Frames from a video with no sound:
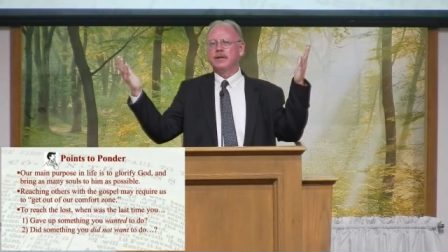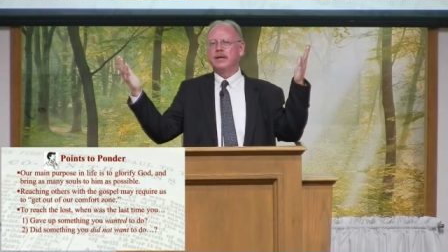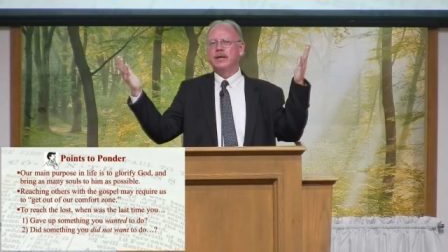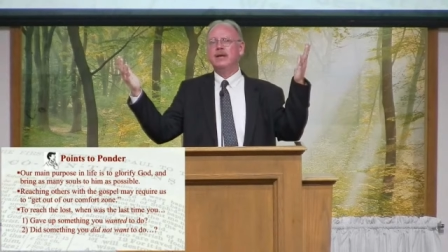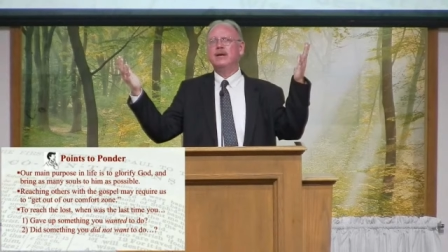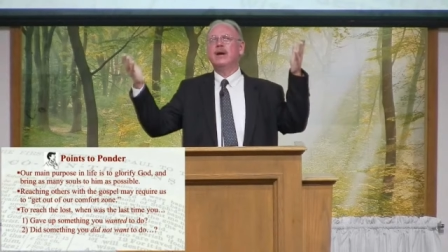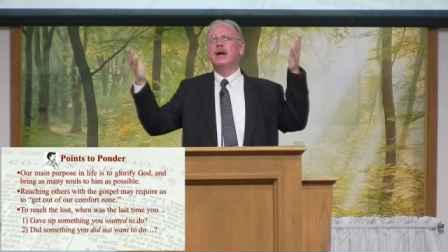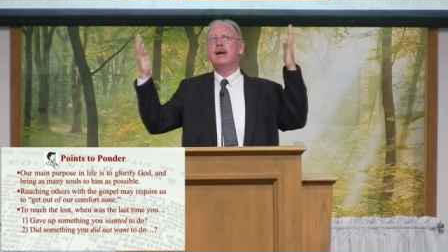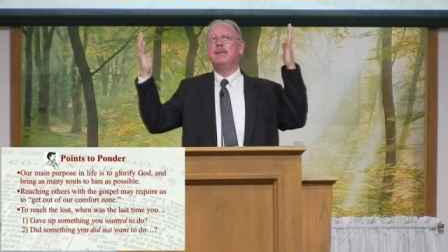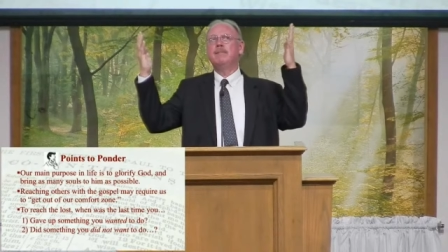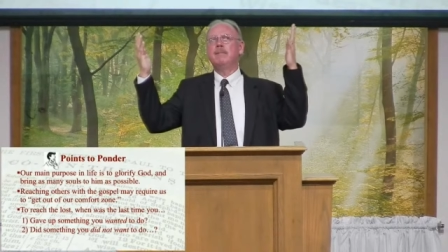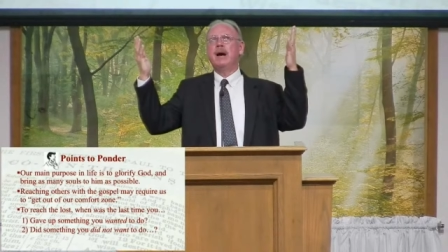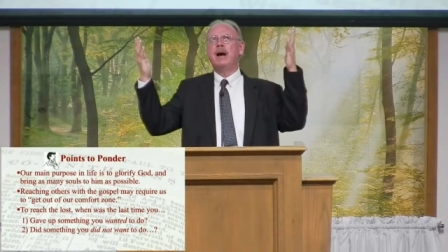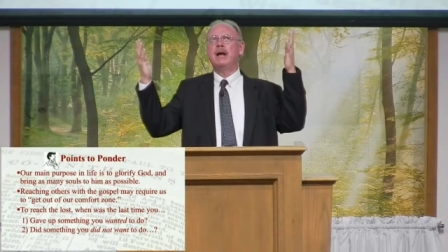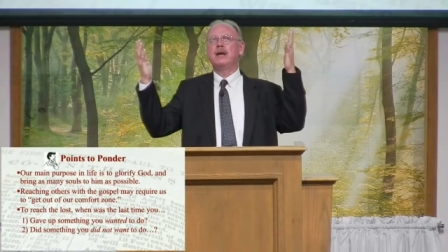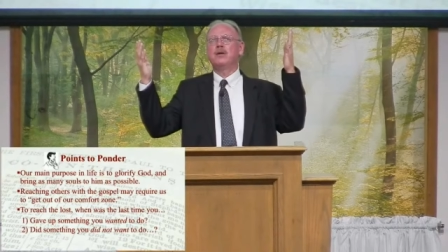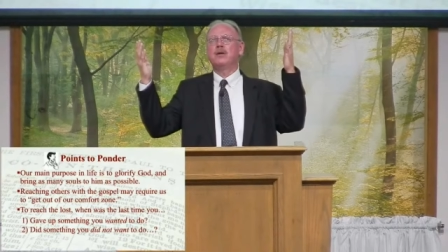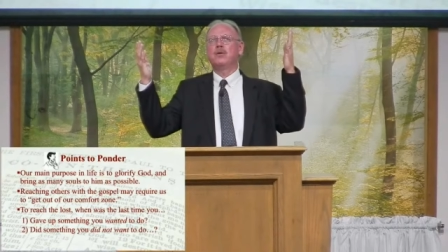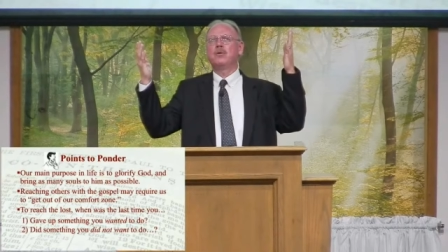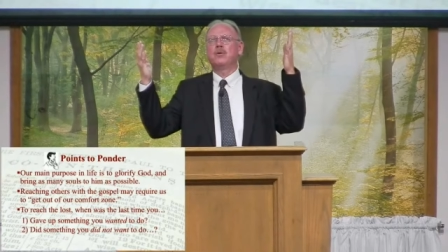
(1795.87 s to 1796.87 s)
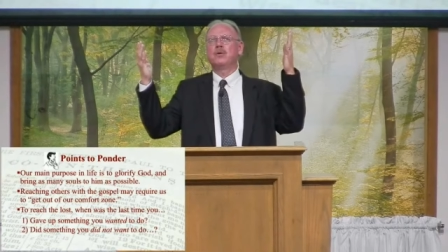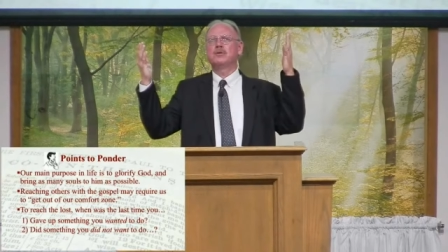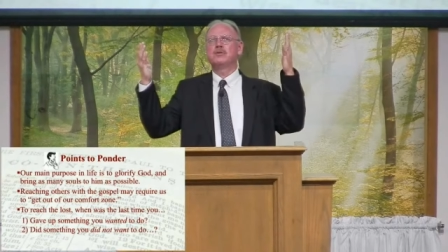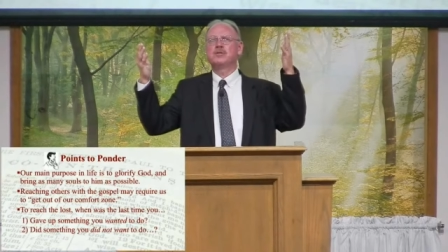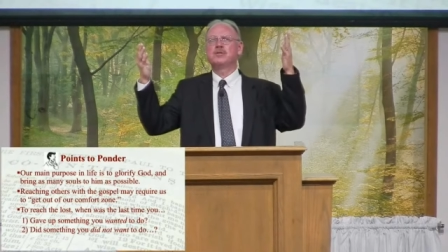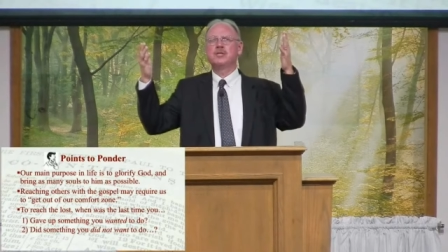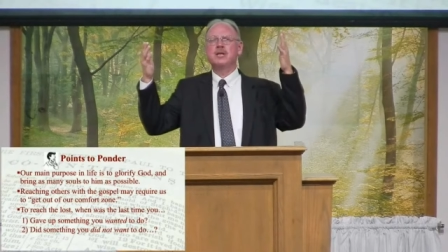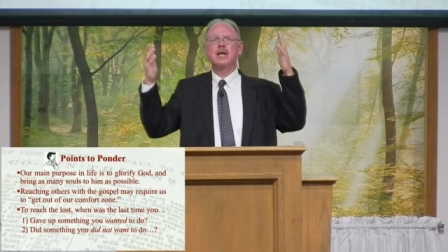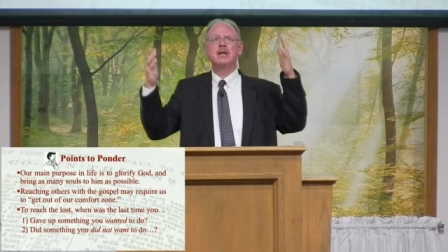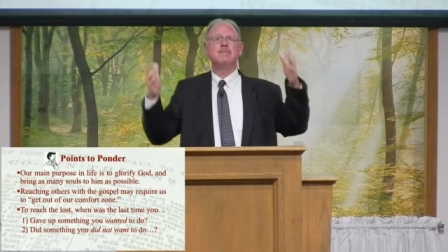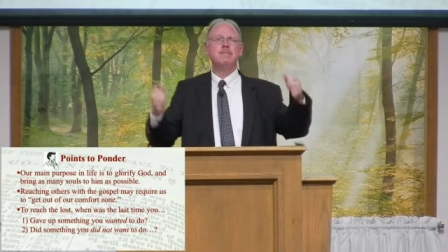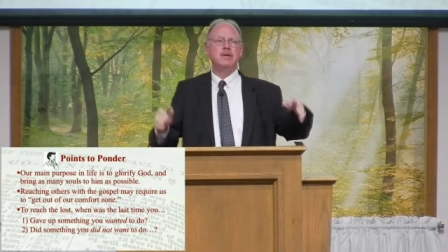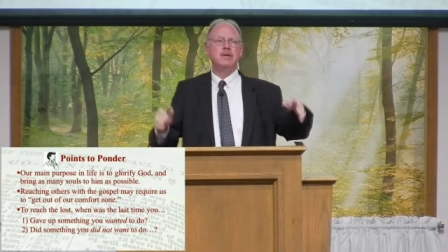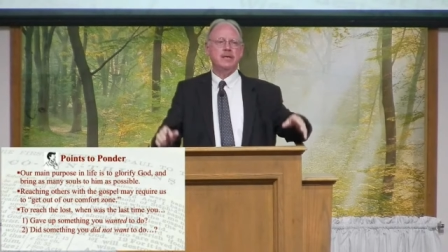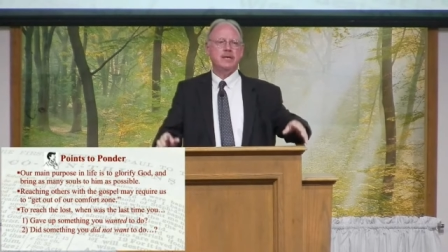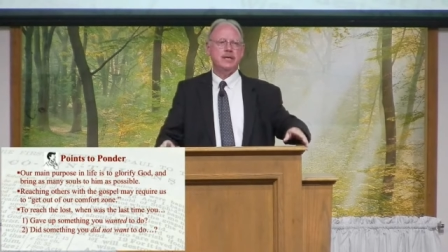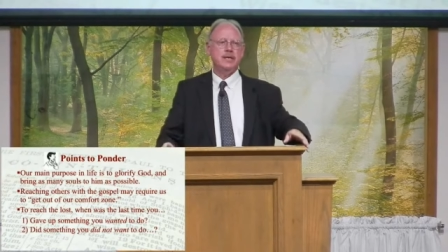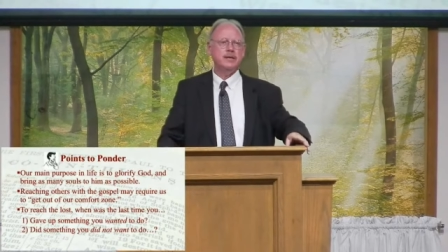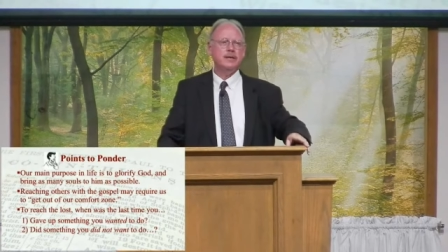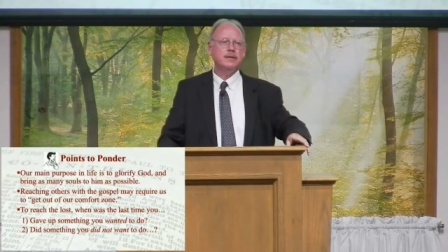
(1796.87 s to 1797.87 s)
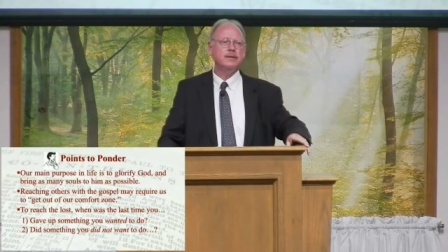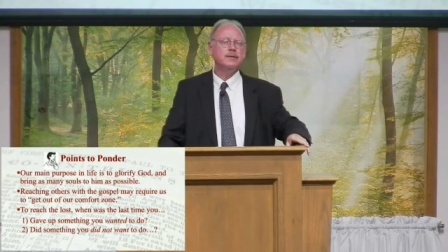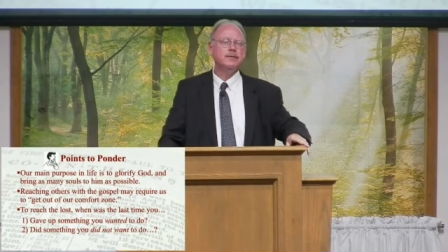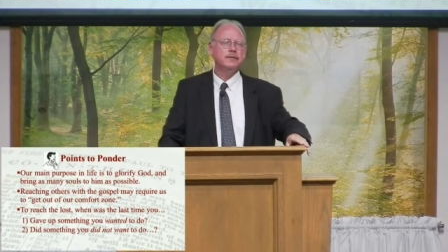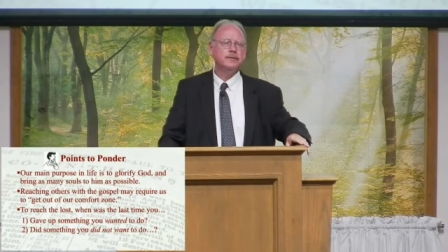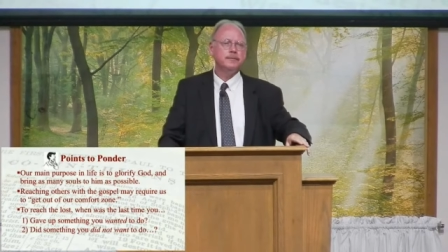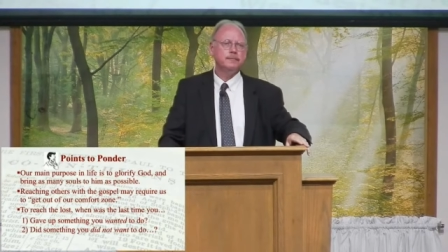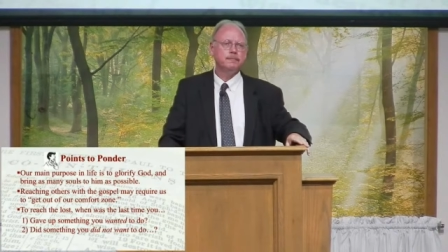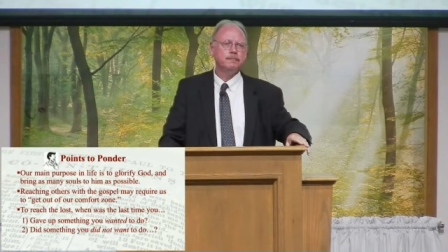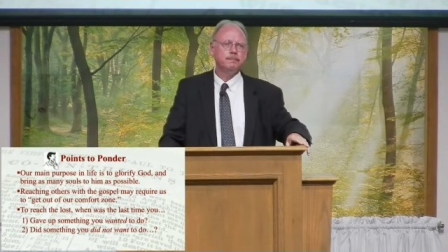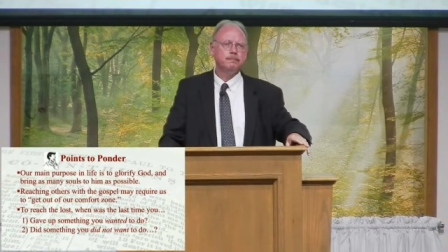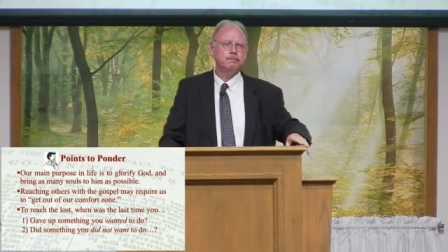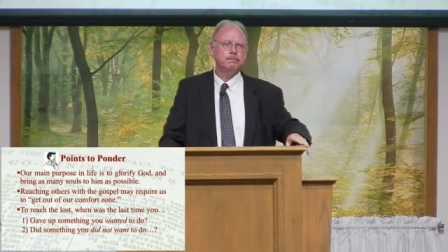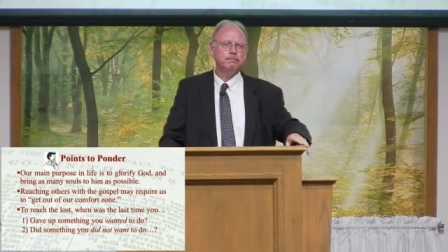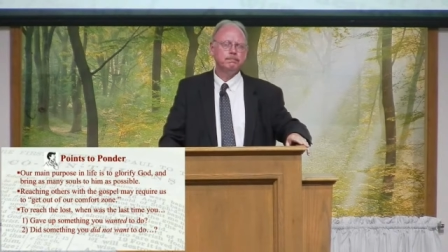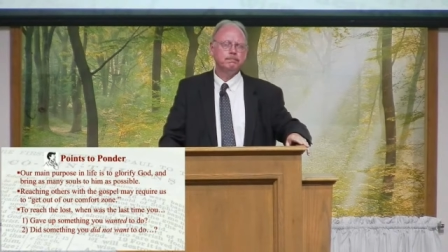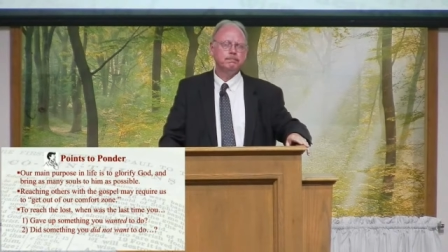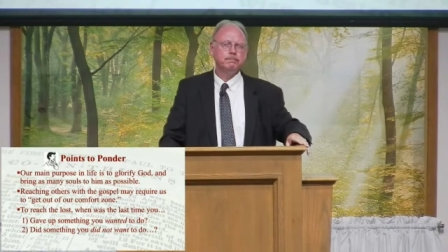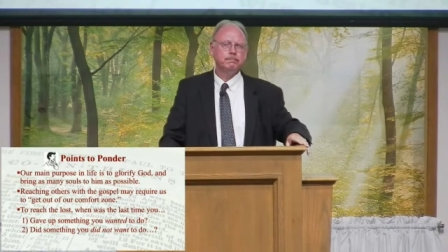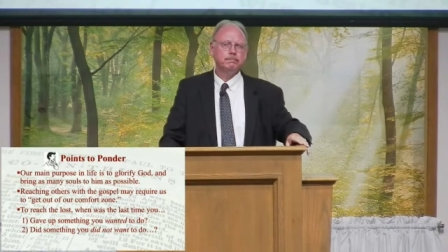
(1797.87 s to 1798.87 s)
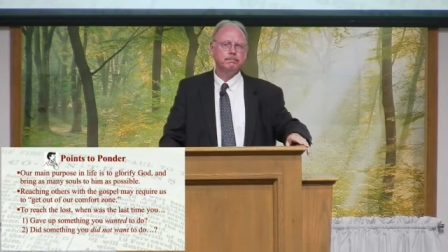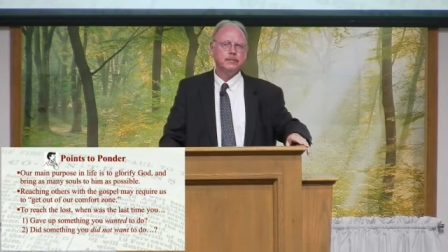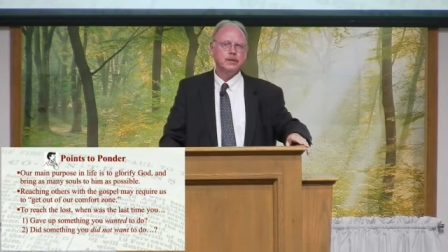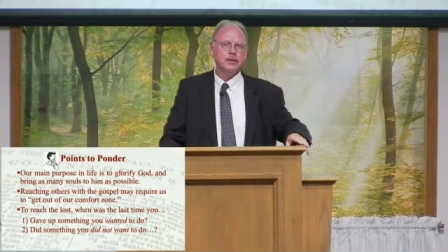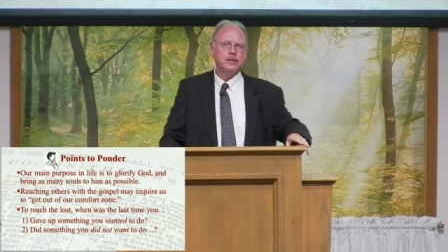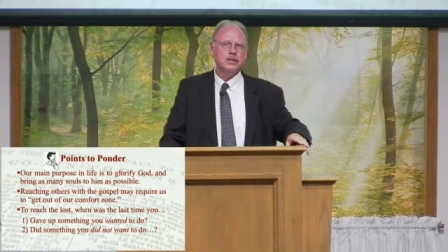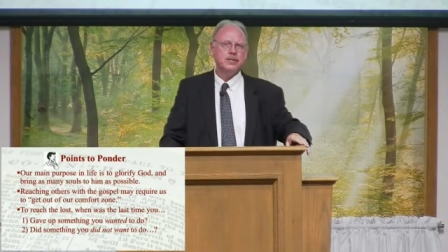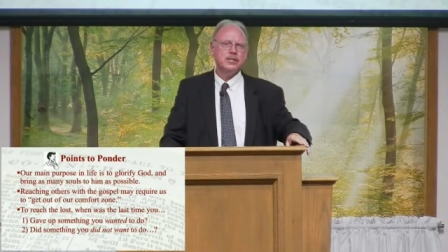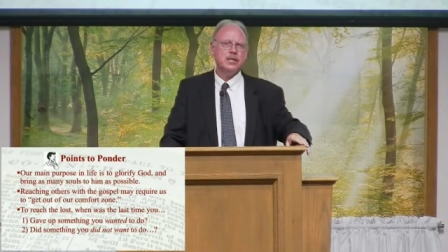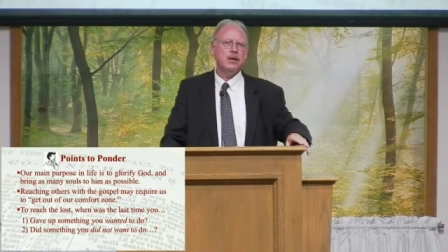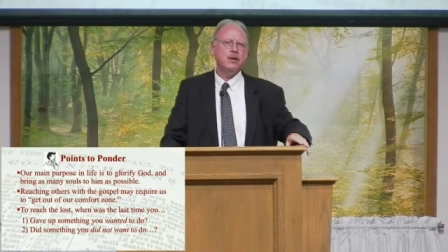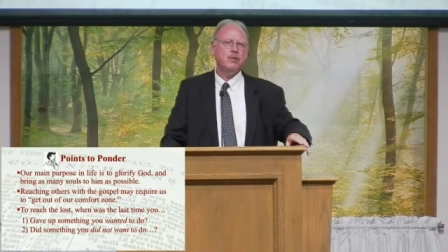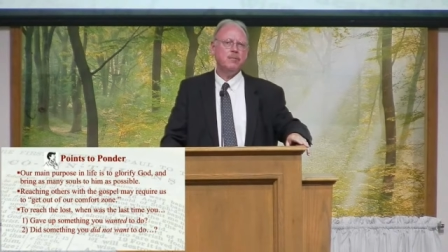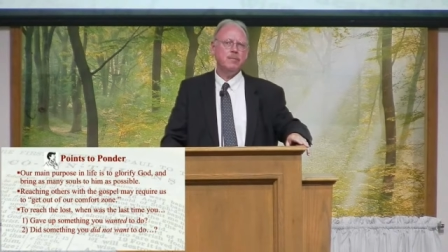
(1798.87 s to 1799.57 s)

Here am I, Lord, send me. Tell